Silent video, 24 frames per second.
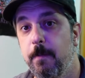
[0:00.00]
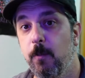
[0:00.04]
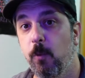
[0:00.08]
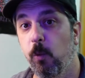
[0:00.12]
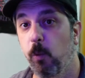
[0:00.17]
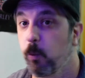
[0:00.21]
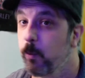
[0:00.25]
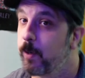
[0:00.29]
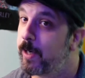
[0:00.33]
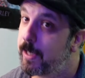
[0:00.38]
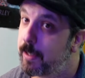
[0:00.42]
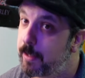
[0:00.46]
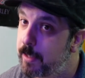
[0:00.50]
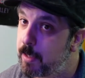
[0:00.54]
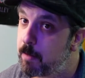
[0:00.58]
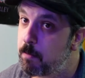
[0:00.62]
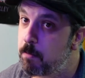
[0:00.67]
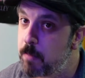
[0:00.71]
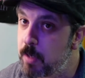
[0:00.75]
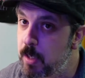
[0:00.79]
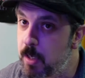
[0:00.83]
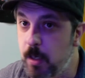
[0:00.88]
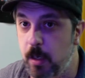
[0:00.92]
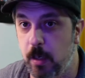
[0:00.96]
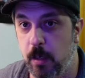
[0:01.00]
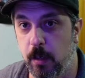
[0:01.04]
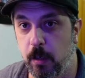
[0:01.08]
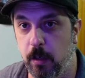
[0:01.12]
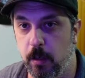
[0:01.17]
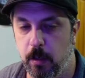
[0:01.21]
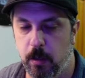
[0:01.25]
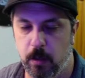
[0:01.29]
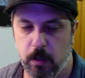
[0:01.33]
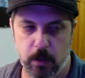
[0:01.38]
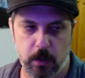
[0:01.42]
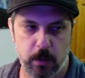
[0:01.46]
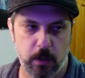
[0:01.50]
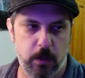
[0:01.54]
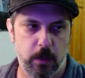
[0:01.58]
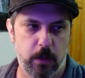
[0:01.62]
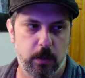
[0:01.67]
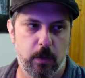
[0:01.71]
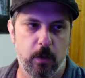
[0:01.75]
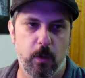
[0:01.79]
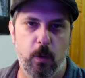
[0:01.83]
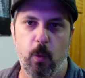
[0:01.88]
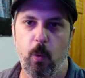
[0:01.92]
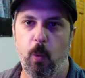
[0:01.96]
really mean.
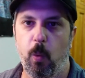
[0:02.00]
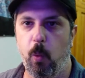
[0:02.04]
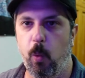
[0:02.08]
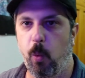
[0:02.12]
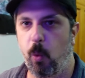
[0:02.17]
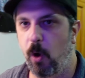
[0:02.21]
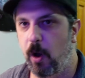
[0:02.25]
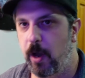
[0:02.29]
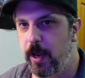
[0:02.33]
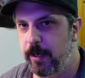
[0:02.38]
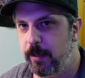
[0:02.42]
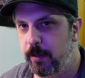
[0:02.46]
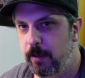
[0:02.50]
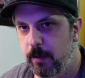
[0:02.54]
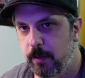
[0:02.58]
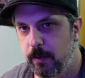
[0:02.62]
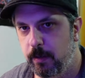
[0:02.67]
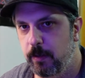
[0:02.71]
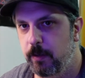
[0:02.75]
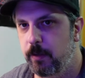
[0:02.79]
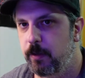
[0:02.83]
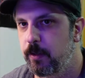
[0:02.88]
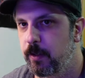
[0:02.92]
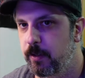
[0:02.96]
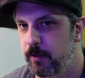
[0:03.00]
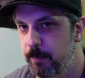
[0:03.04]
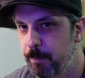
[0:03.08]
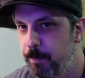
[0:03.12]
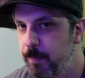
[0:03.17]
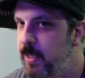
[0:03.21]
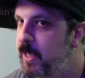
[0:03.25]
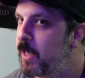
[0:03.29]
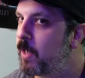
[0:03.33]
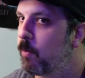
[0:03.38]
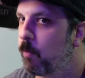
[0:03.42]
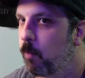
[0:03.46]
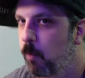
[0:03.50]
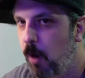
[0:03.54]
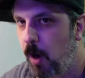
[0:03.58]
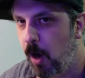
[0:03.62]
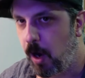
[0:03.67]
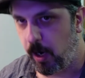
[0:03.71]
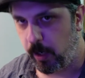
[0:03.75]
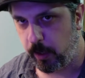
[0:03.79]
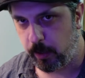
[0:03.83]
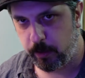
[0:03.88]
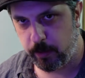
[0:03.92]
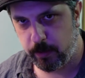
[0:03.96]
What does Pete
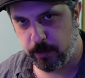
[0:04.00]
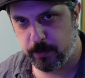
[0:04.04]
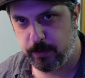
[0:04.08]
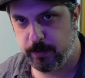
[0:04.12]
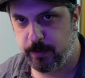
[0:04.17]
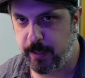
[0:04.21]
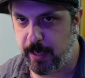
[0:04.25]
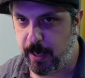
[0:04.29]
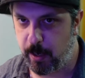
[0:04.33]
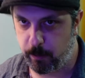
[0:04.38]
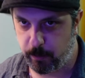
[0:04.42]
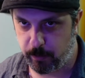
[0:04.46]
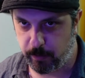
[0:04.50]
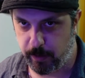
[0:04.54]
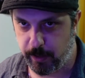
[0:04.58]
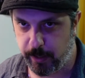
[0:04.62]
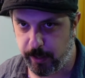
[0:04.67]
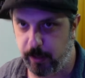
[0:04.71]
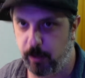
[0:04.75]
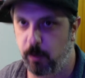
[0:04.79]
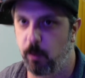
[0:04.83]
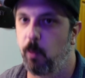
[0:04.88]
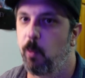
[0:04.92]
Rock sound like?